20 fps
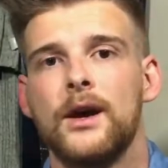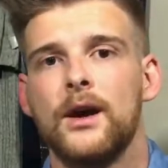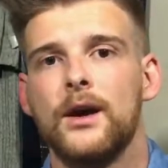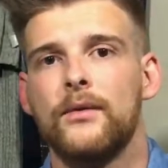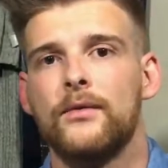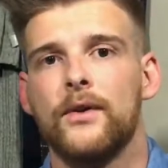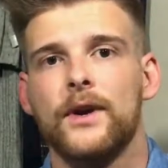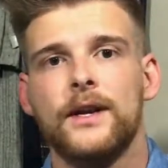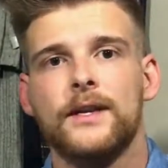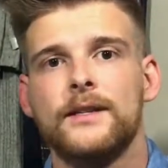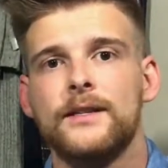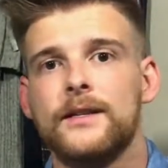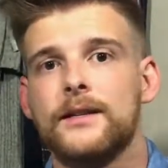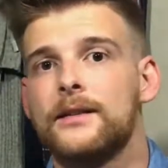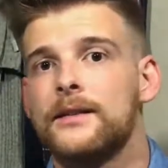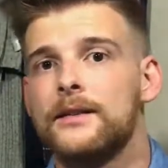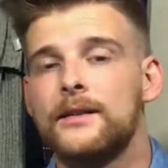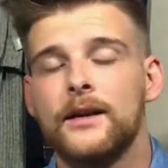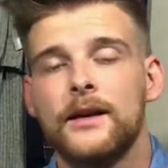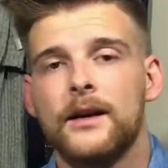For
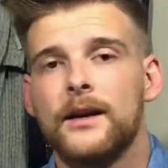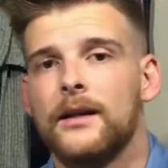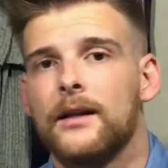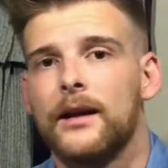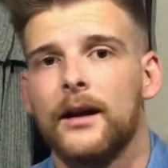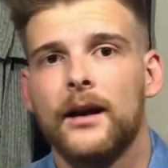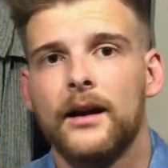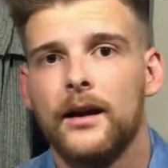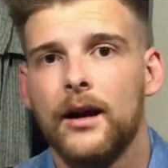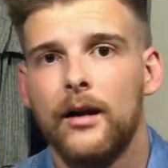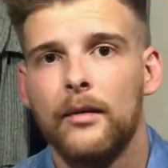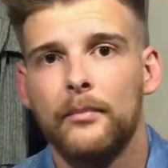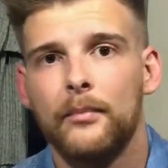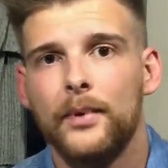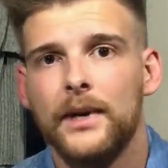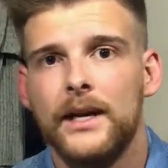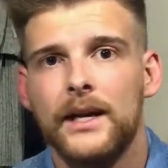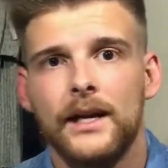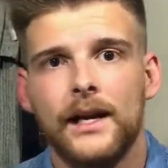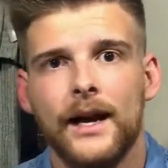instance, a
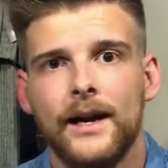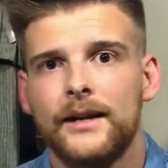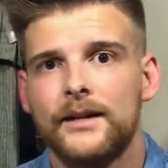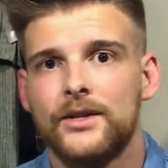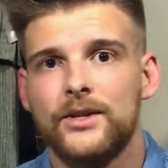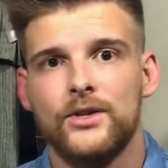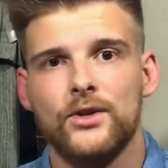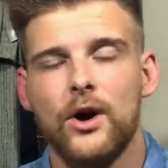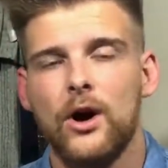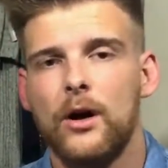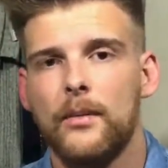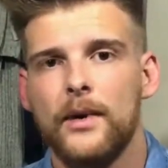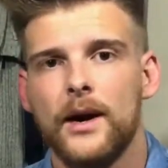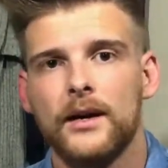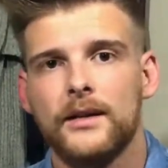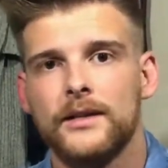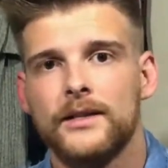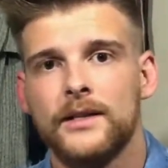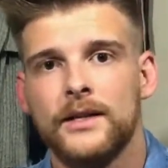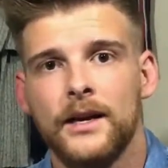company like
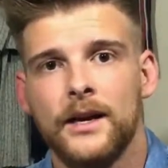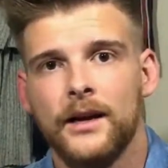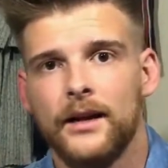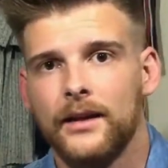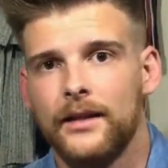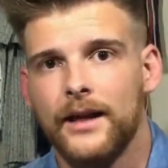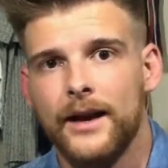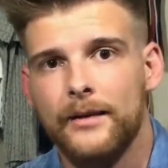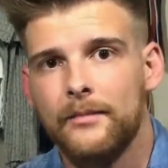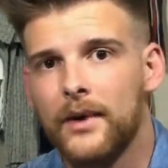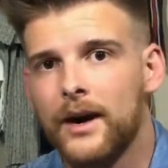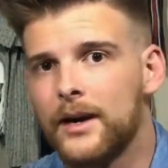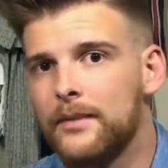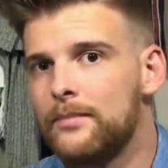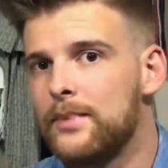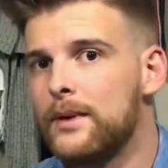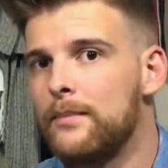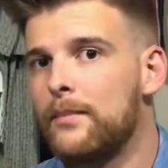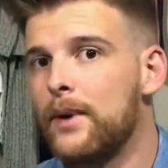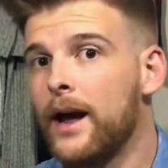Starbucks, they might
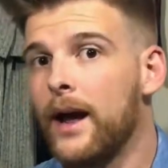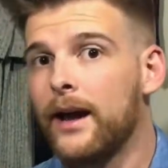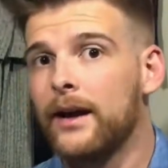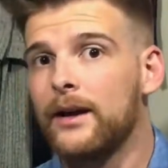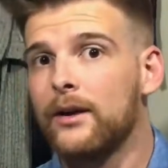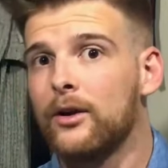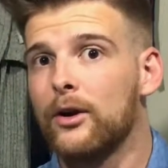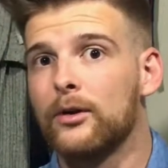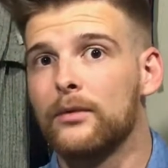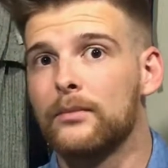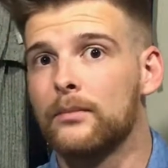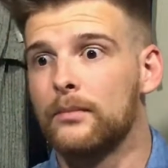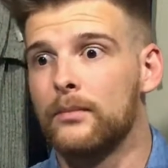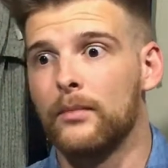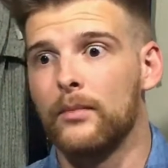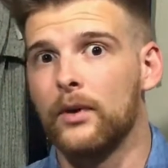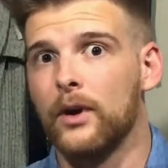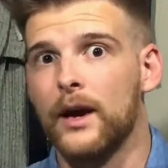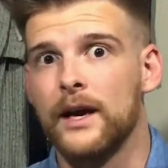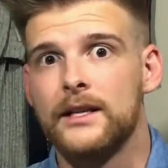be planning on
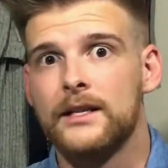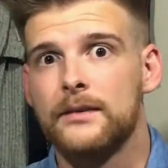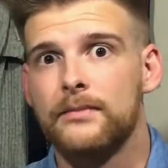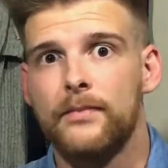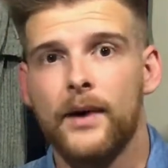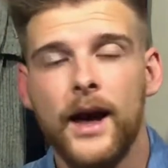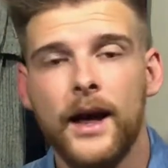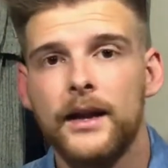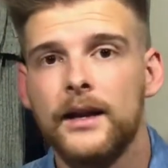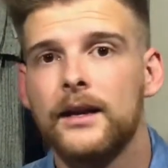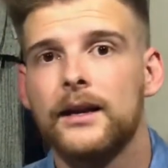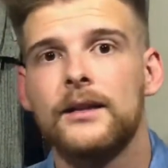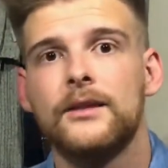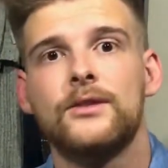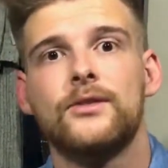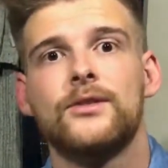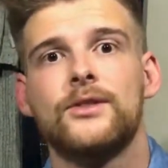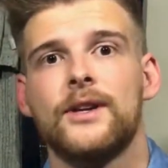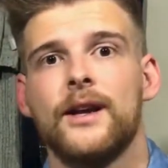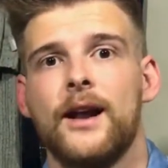expanding
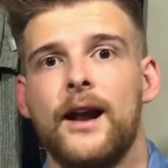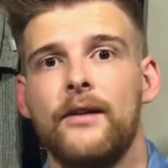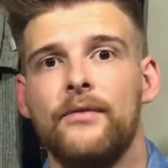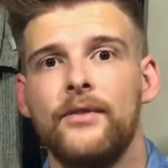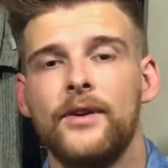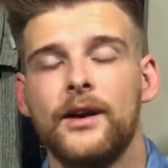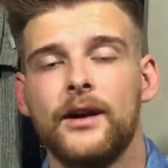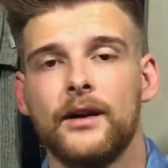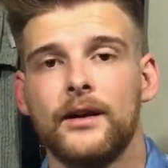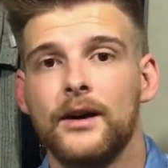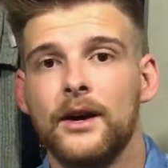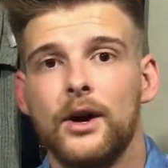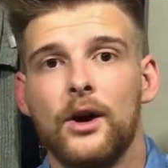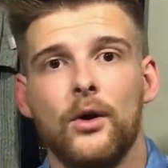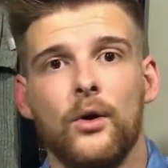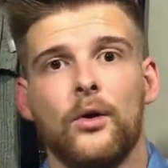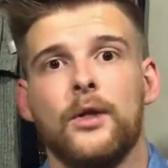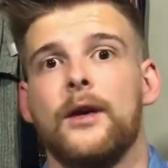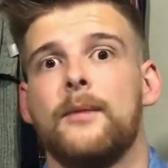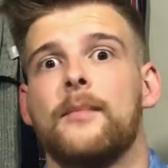into South Africa,
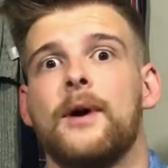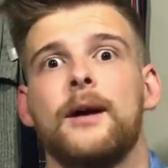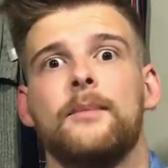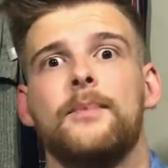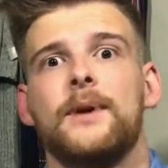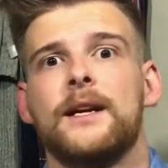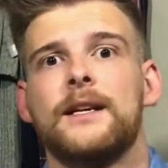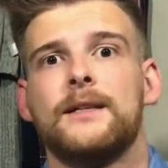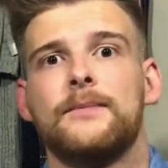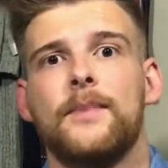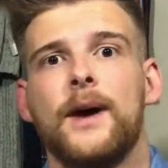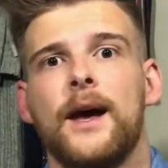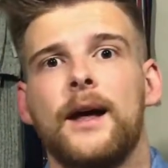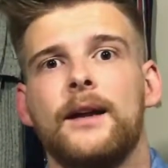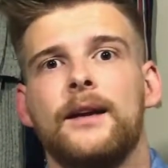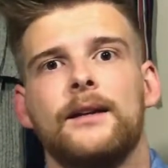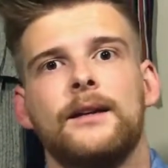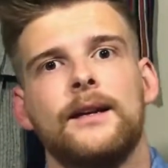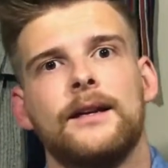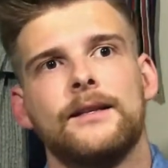or they might be
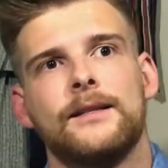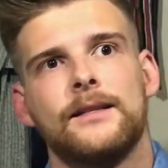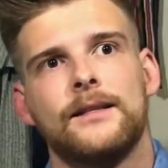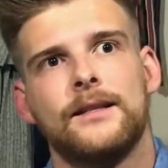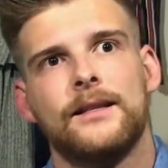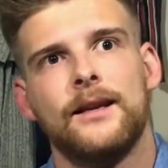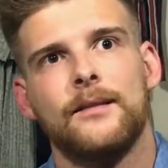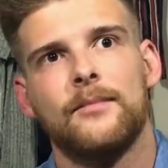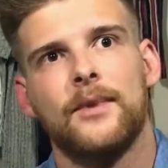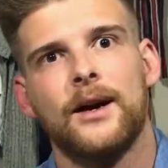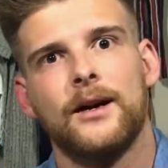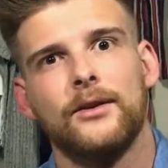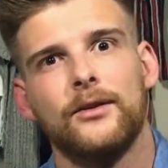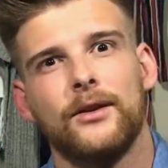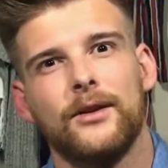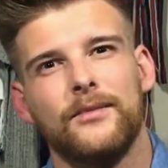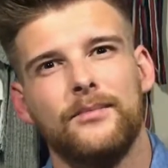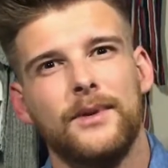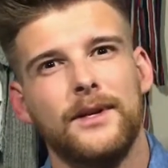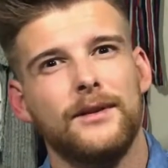expanding, yes, they might not
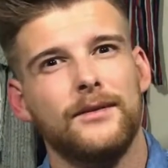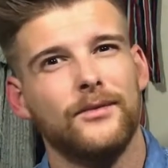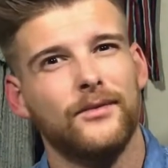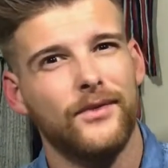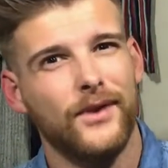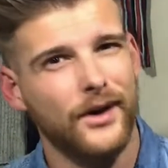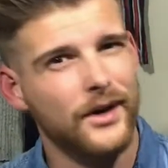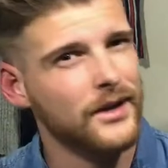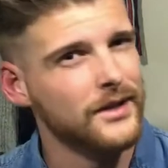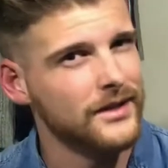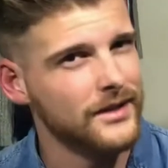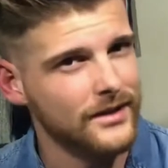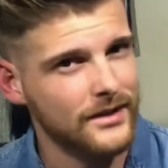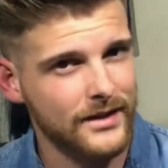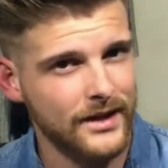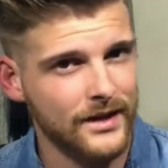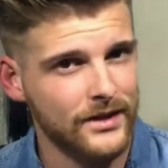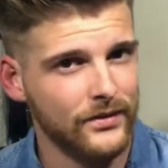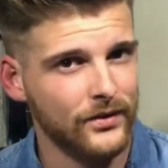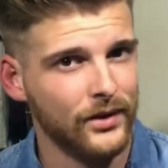have been very
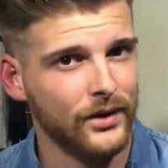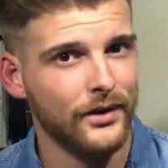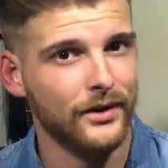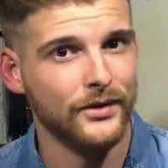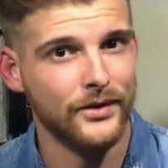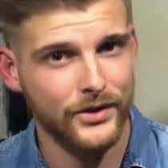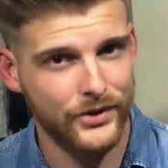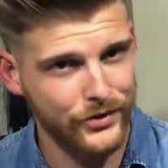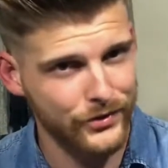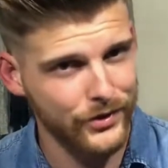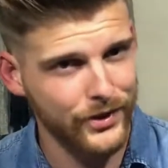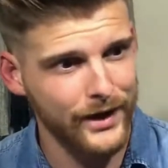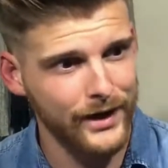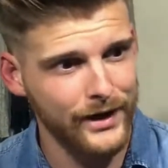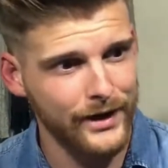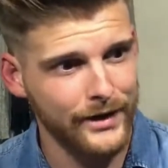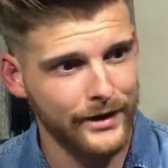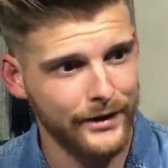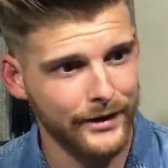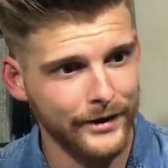successful in
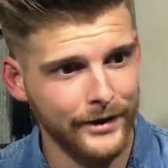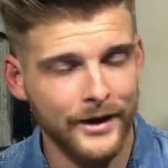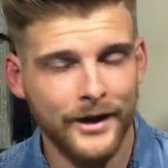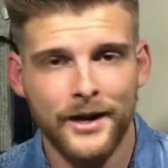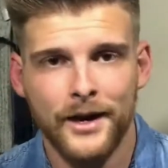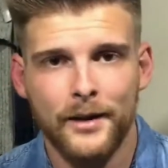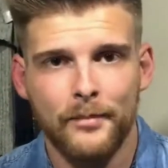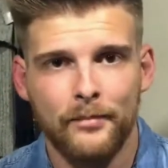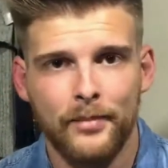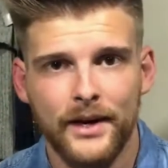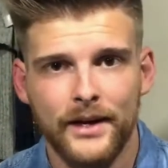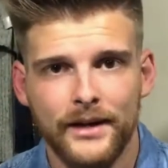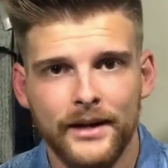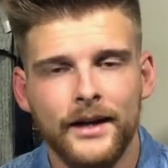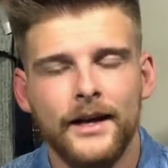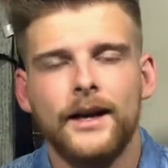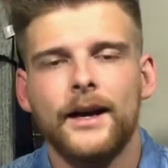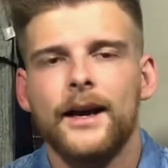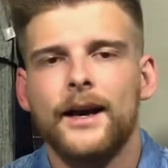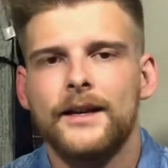Australia, but
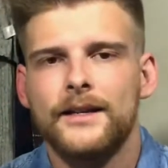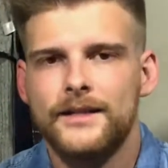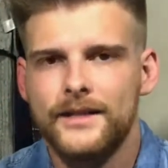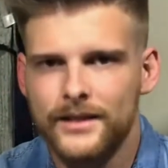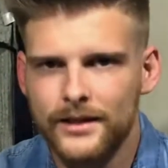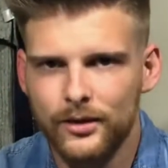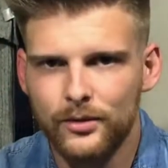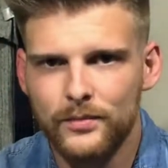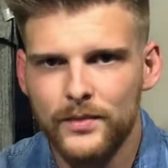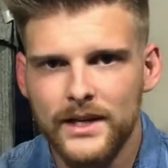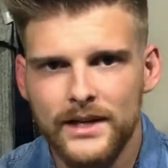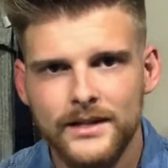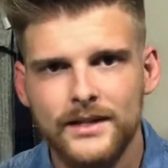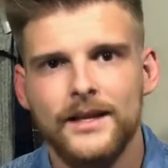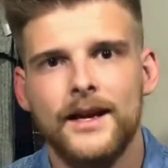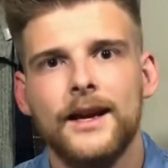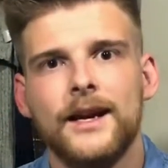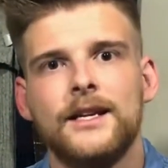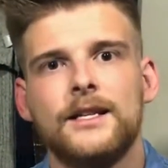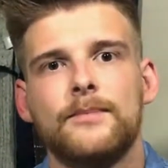it still means
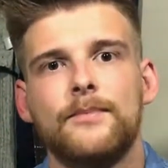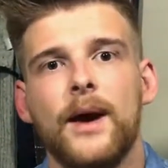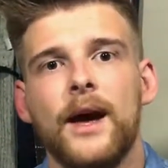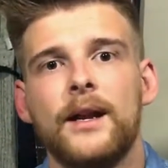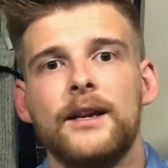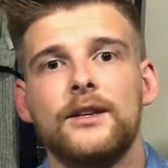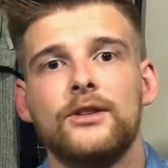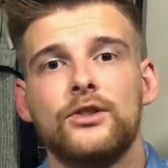they're expanding.